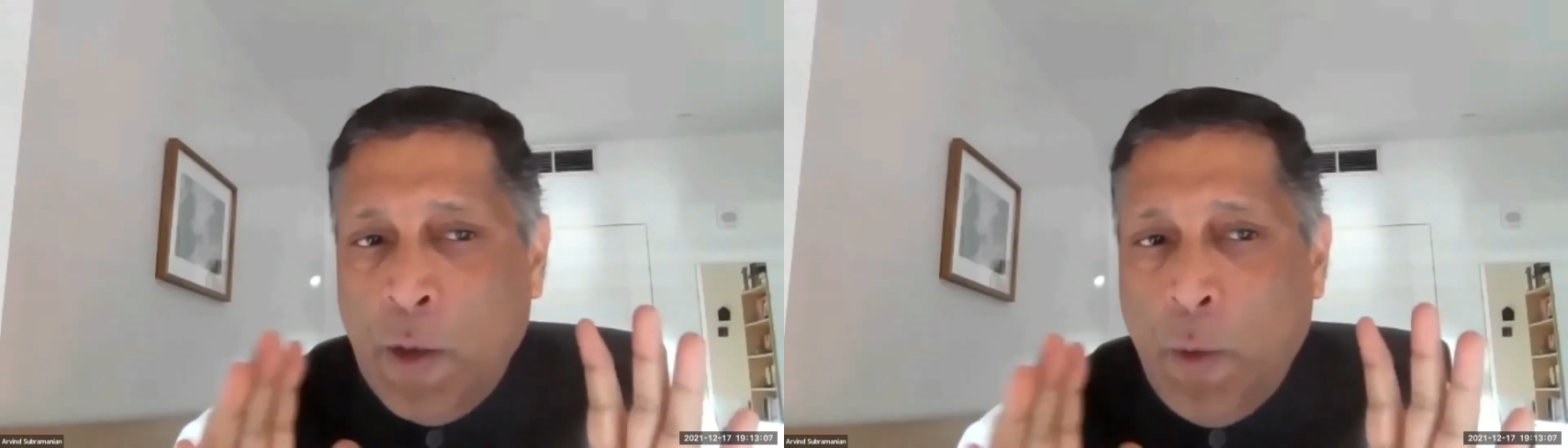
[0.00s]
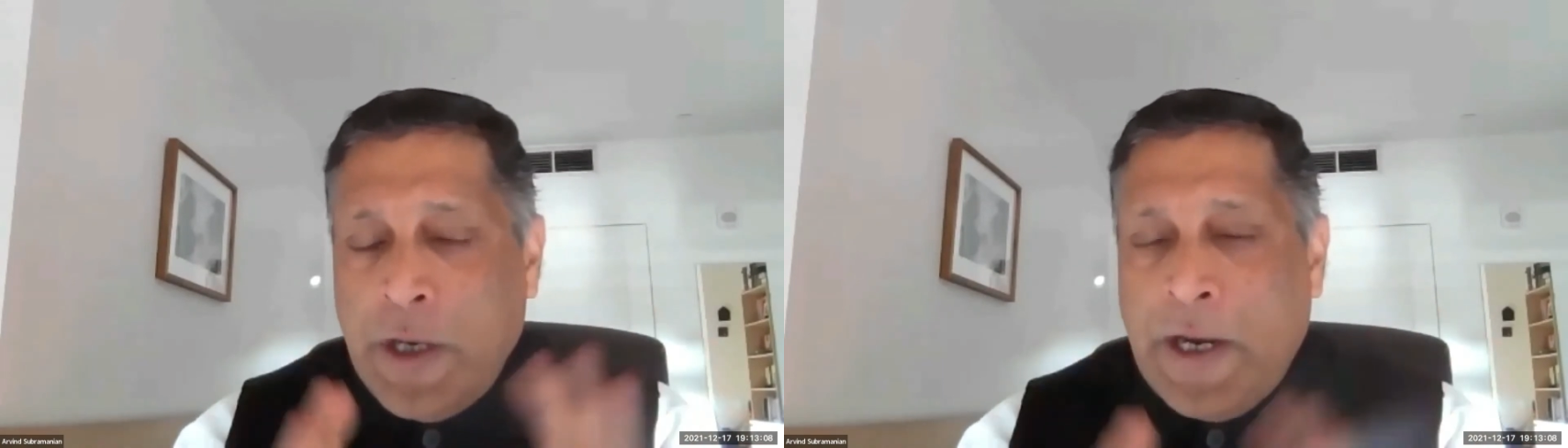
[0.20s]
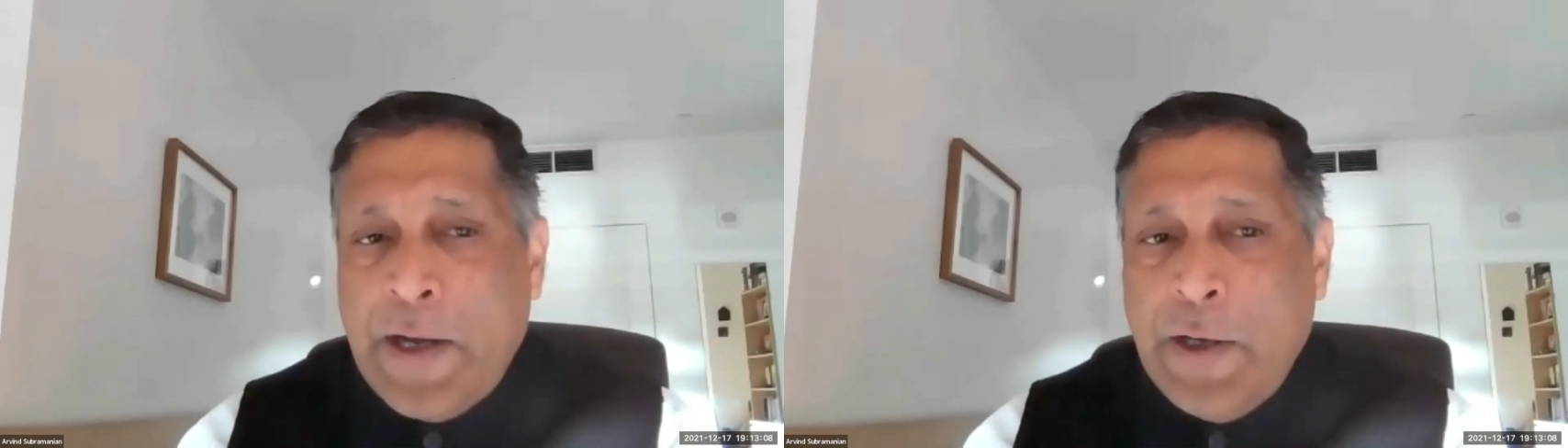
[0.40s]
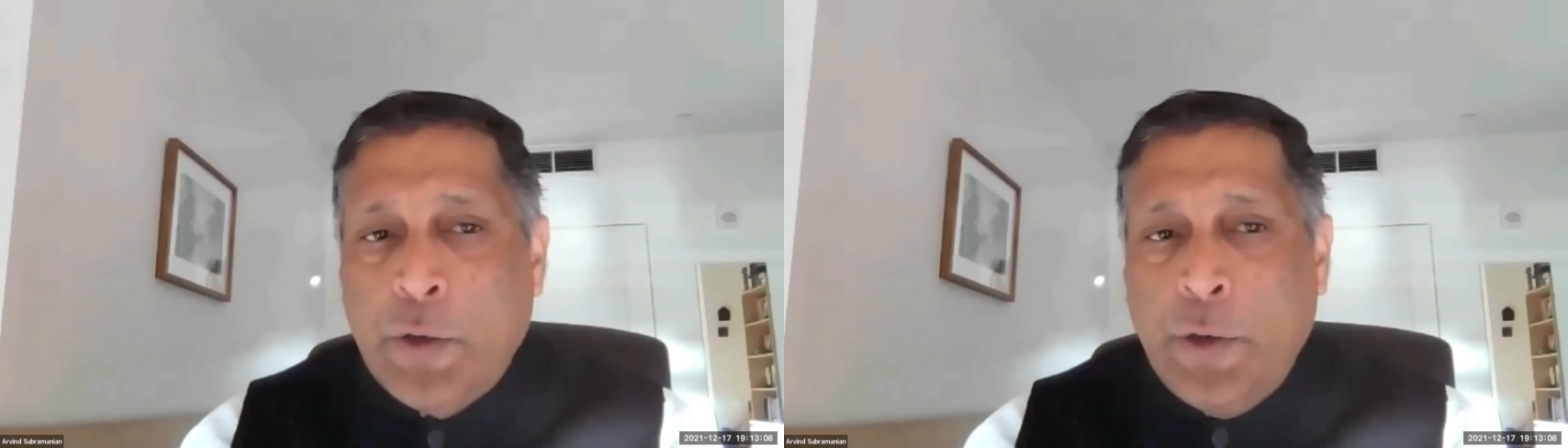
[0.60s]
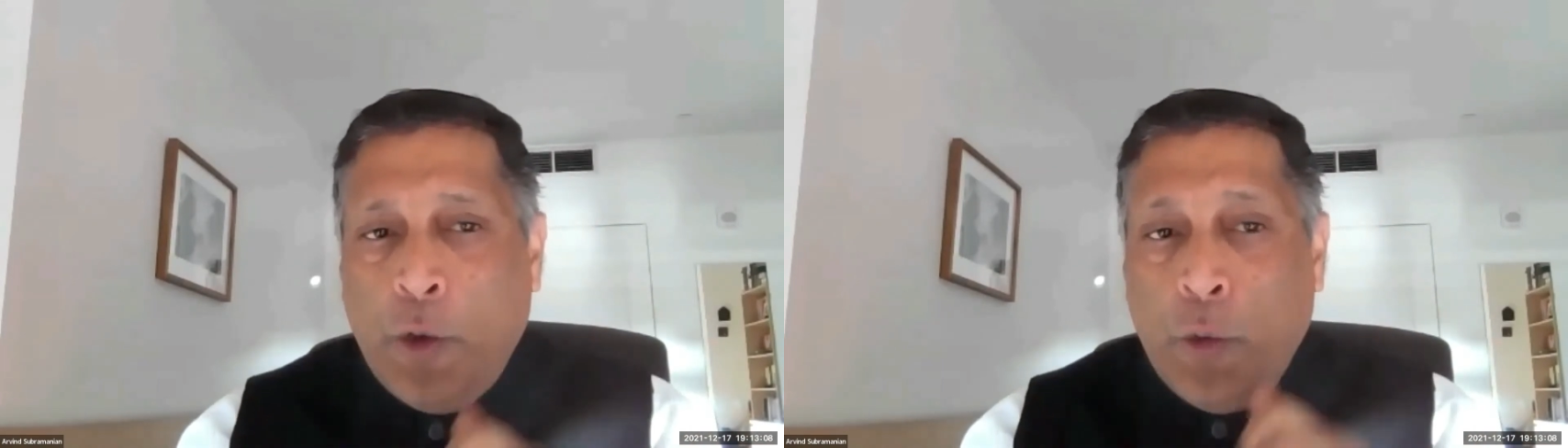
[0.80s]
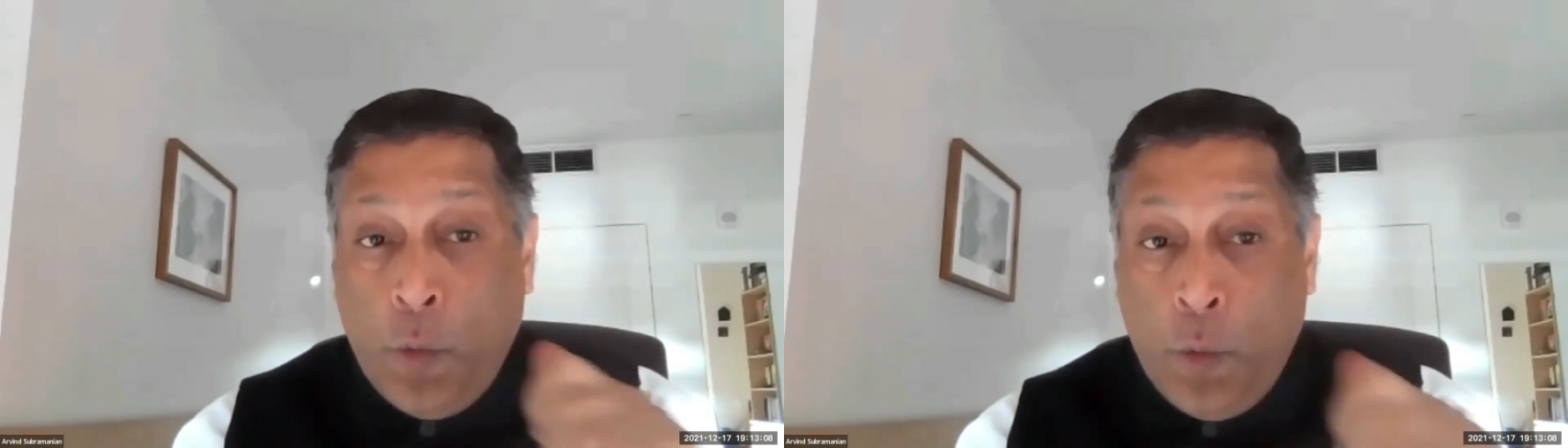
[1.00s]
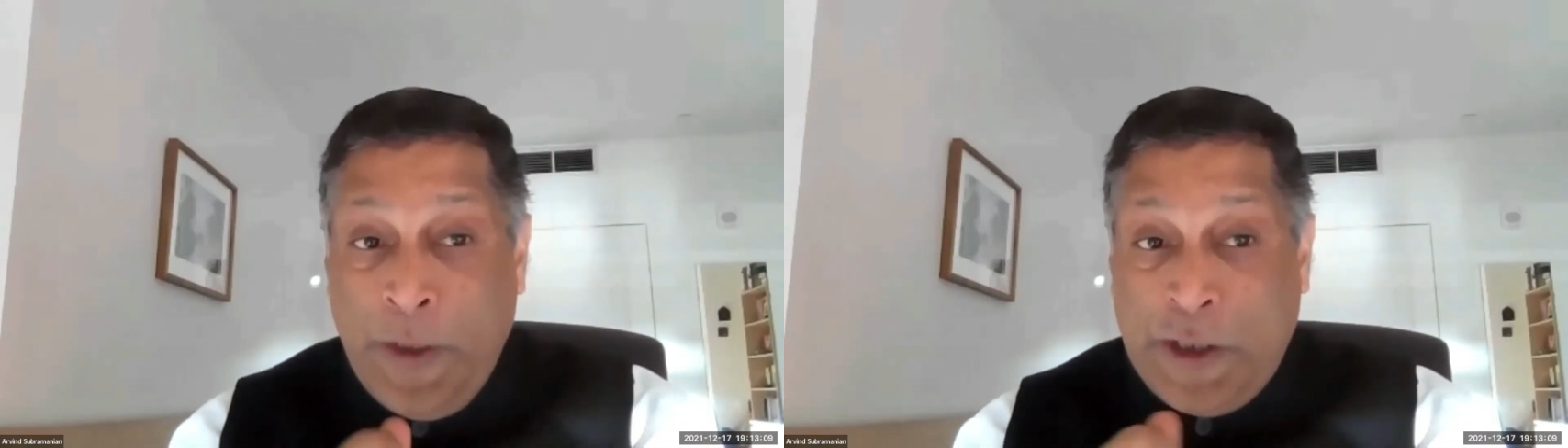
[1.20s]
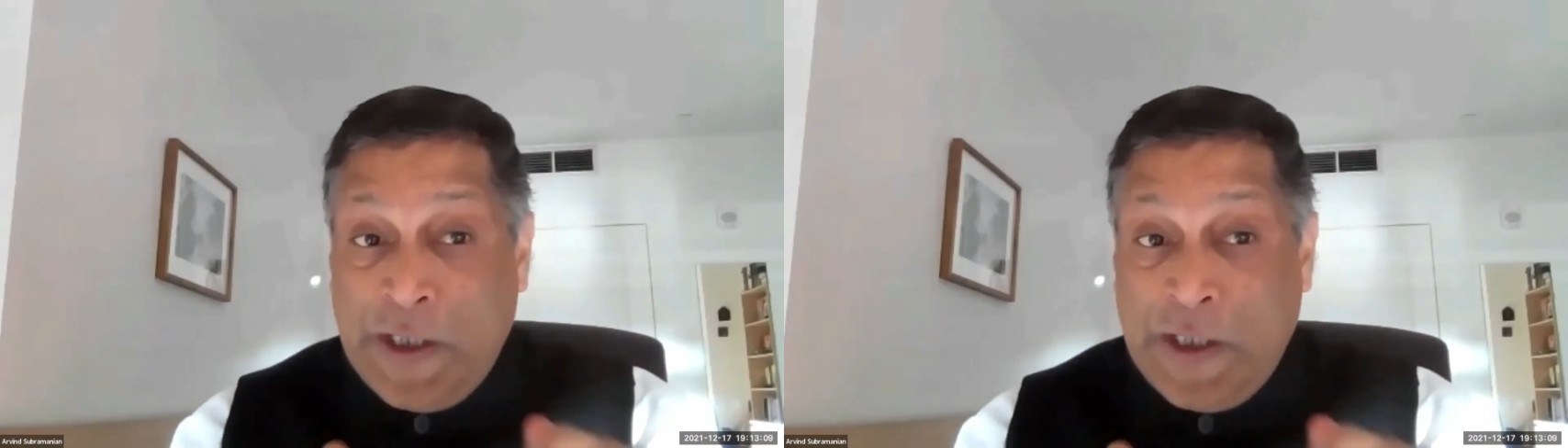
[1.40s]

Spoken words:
don't want to get into, which